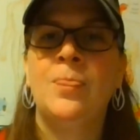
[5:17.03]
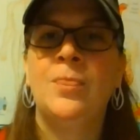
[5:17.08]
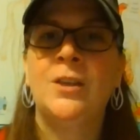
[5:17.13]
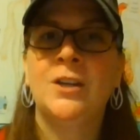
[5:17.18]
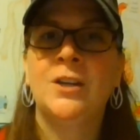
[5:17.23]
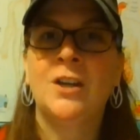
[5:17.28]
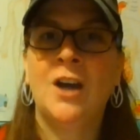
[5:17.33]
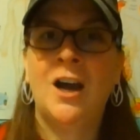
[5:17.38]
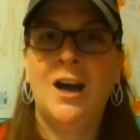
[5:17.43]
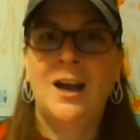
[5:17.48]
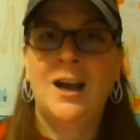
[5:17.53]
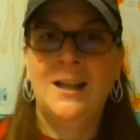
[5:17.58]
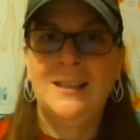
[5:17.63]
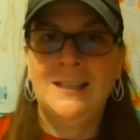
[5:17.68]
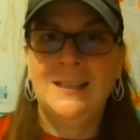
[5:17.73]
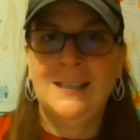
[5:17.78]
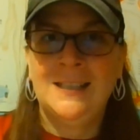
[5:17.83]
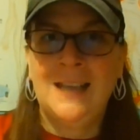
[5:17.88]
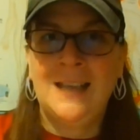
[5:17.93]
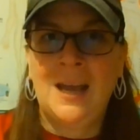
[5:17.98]
the
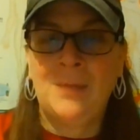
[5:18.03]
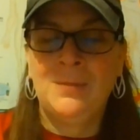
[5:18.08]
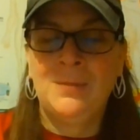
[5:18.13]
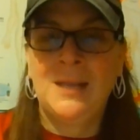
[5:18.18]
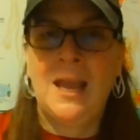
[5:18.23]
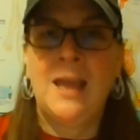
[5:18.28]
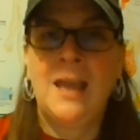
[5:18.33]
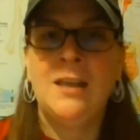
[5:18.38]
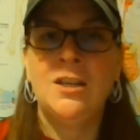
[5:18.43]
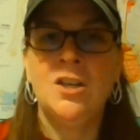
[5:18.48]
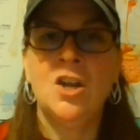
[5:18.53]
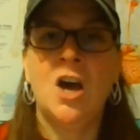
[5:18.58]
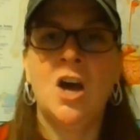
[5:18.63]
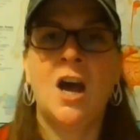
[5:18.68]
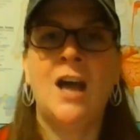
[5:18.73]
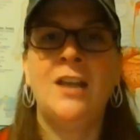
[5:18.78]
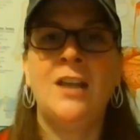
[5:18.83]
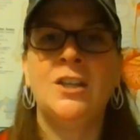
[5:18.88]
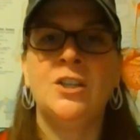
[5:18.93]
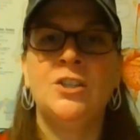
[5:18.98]
concept and
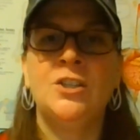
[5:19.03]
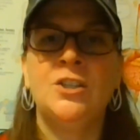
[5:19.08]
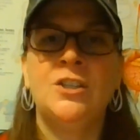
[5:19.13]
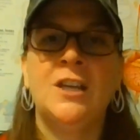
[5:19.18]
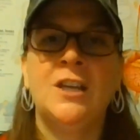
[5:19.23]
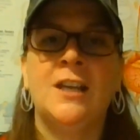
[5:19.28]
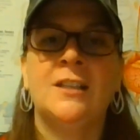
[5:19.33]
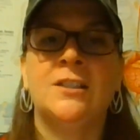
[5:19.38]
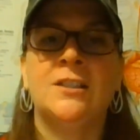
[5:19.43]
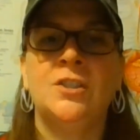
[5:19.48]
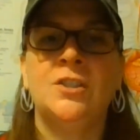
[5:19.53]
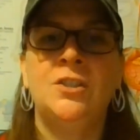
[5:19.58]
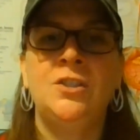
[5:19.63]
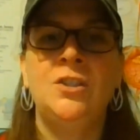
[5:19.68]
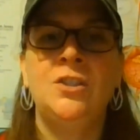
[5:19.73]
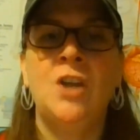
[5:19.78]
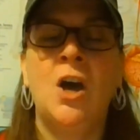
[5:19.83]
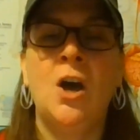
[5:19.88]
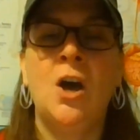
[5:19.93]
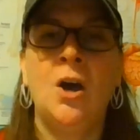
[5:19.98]
not just
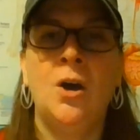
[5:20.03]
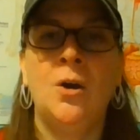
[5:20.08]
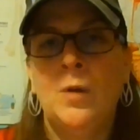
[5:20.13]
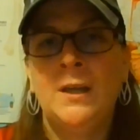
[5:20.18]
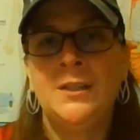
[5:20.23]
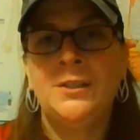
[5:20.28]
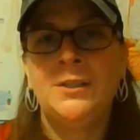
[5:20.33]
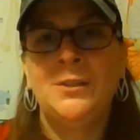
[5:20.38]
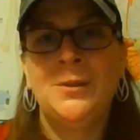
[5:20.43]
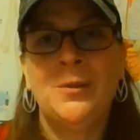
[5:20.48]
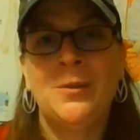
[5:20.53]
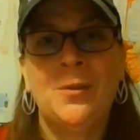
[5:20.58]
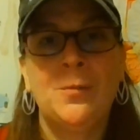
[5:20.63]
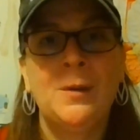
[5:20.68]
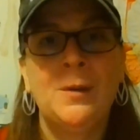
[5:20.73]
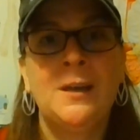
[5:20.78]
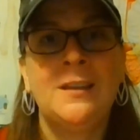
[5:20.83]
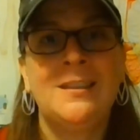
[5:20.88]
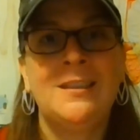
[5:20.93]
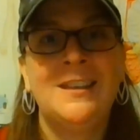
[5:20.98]
know 1, 2,
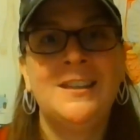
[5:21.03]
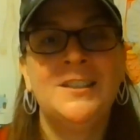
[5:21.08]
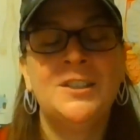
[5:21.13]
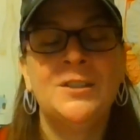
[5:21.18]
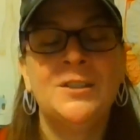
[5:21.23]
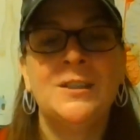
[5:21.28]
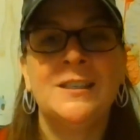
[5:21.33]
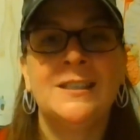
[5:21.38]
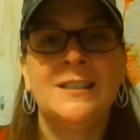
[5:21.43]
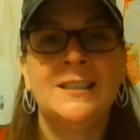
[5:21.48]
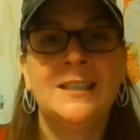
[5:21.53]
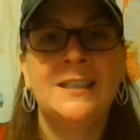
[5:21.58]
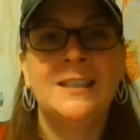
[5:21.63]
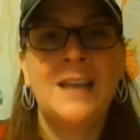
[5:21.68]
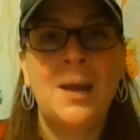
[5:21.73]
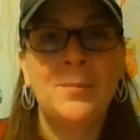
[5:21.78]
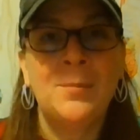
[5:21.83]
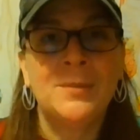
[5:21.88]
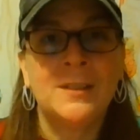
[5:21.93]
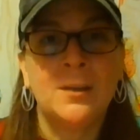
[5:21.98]
3, these are the
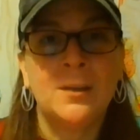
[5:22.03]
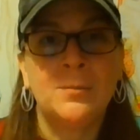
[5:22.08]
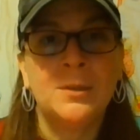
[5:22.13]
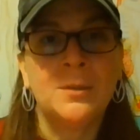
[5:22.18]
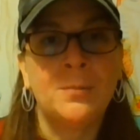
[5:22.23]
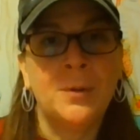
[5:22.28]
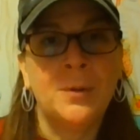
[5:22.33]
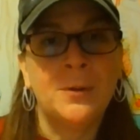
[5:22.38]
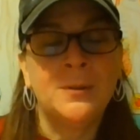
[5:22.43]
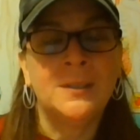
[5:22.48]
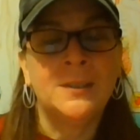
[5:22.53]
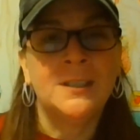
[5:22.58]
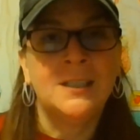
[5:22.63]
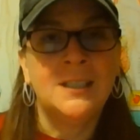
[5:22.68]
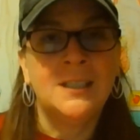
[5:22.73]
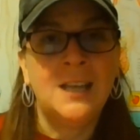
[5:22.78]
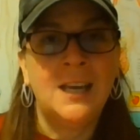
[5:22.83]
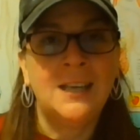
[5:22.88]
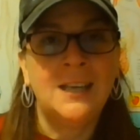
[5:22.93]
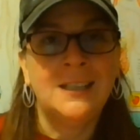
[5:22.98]
steps I'm supposed
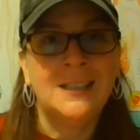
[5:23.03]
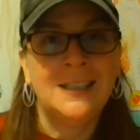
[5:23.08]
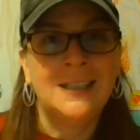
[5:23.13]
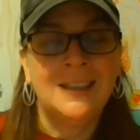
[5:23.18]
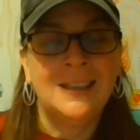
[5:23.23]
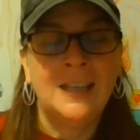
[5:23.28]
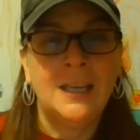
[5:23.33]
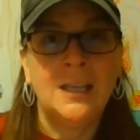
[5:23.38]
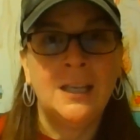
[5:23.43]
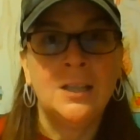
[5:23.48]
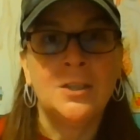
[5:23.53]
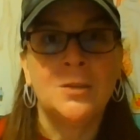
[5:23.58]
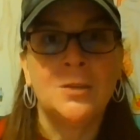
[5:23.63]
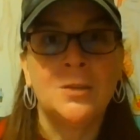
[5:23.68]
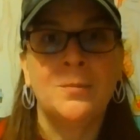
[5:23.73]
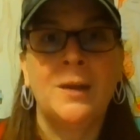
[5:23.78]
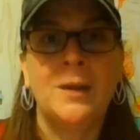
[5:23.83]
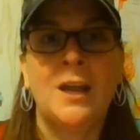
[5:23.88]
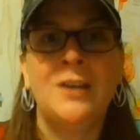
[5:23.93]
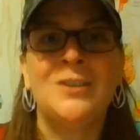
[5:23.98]
to take to get the
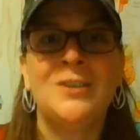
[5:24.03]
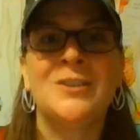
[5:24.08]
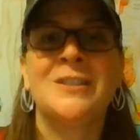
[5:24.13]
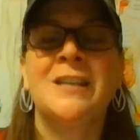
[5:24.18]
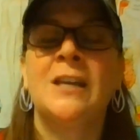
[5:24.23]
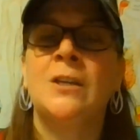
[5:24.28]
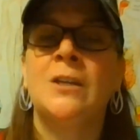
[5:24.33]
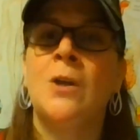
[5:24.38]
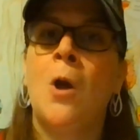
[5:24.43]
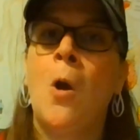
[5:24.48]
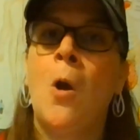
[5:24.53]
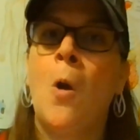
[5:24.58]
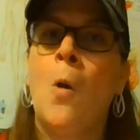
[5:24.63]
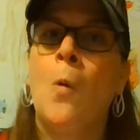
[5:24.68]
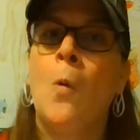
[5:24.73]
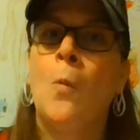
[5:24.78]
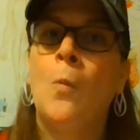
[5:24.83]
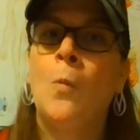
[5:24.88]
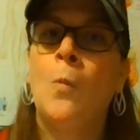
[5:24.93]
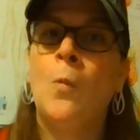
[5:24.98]
answer, but understand
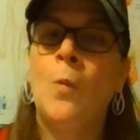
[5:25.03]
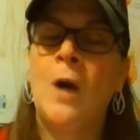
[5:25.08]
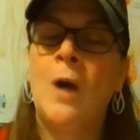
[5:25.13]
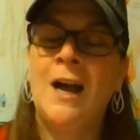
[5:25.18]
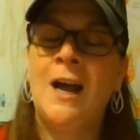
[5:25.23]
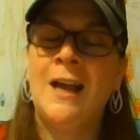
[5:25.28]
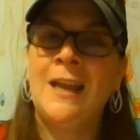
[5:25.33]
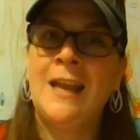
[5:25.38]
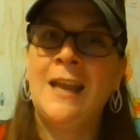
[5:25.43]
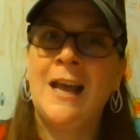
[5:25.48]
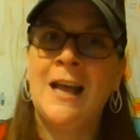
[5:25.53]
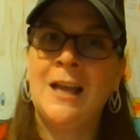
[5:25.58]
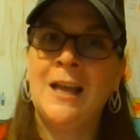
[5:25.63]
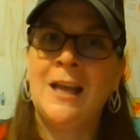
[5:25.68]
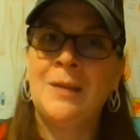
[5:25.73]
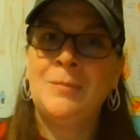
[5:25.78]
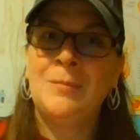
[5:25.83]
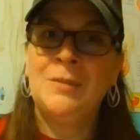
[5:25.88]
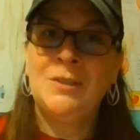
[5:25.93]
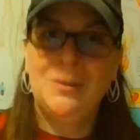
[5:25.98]
why
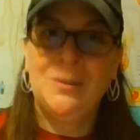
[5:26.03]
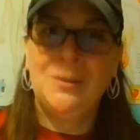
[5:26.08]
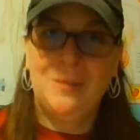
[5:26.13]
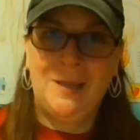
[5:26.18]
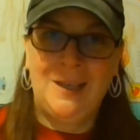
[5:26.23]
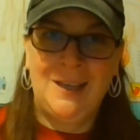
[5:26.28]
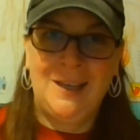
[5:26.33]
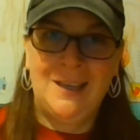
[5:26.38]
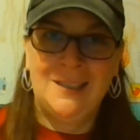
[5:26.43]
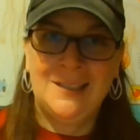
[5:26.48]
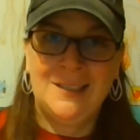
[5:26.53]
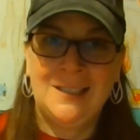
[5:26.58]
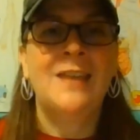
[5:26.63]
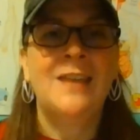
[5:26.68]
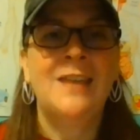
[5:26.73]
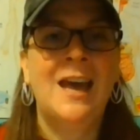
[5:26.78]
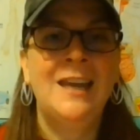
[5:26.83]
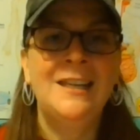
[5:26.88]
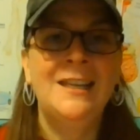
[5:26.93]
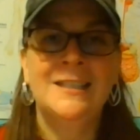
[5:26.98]
I'm doing it.
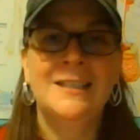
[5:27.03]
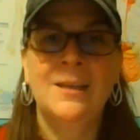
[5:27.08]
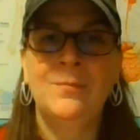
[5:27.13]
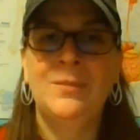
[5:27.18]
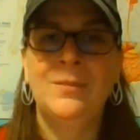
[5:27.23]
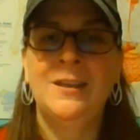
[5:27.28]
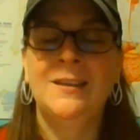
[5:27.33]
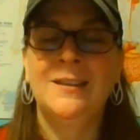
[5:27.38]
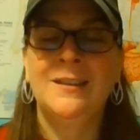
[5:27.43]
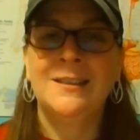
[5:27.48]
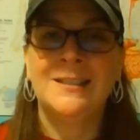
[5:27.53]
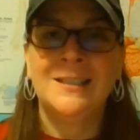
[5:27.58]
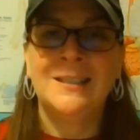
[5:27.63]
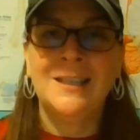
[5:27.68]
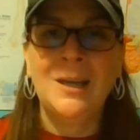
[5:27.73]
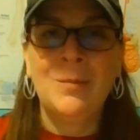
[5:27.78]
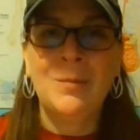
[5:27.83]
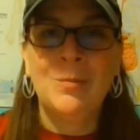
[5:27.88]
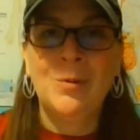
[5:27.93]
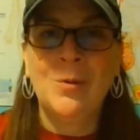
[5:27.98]
That is something that
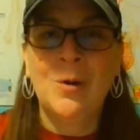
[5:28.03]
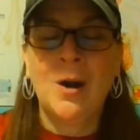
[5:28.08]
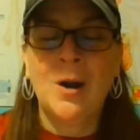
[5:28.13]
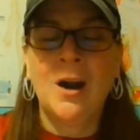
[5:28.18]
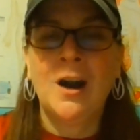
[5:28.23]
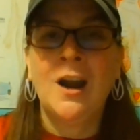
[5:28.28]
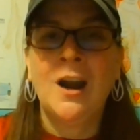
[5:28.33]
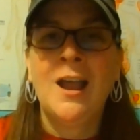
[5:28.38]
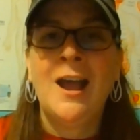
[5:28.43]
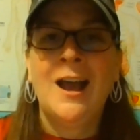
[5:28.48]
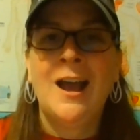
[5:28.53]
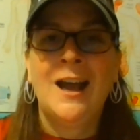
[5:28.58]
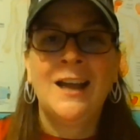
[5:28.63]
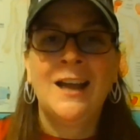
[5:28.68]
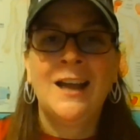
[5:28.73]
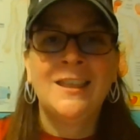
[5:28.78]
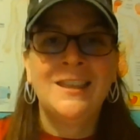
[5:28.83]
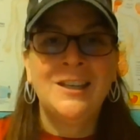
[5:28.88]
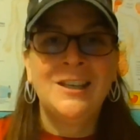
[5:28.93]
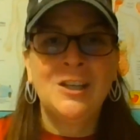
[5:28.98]
Singapore,
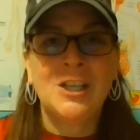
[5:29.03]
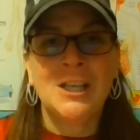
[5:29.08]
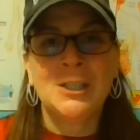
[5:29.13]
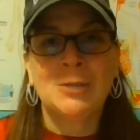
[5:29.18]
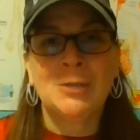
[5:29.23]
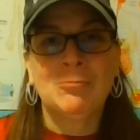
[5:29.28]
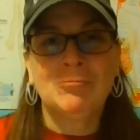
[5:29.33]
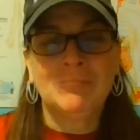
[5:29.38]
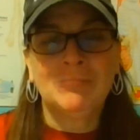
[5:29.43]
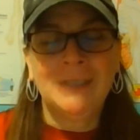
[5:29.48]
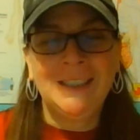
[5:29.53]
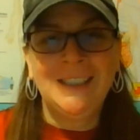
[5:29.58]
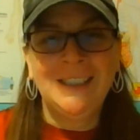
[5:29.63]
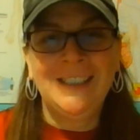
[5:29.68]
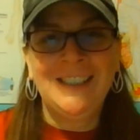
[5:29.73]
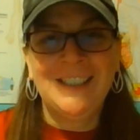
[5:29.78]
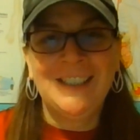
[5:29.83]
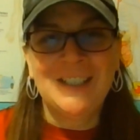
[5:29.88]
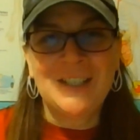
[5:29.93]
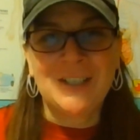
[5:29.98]
I think, does a
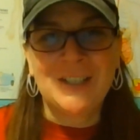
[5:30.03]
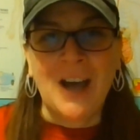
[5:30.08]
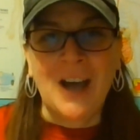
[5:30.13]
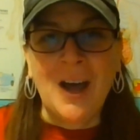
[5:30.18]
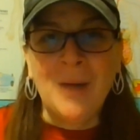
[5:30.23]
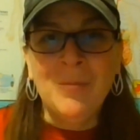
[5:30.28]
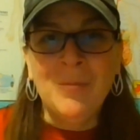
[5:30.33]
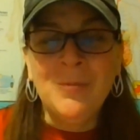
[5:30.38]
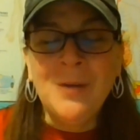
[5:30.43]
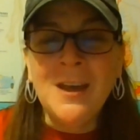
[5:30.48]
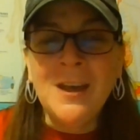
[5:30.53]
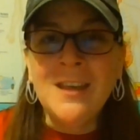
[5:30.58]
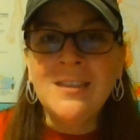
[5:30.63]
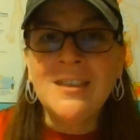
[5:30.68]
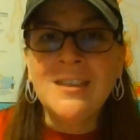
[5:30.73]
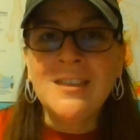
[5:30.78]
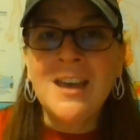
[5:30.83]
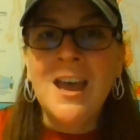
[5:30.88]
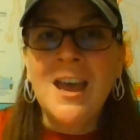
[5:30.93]
really good job with,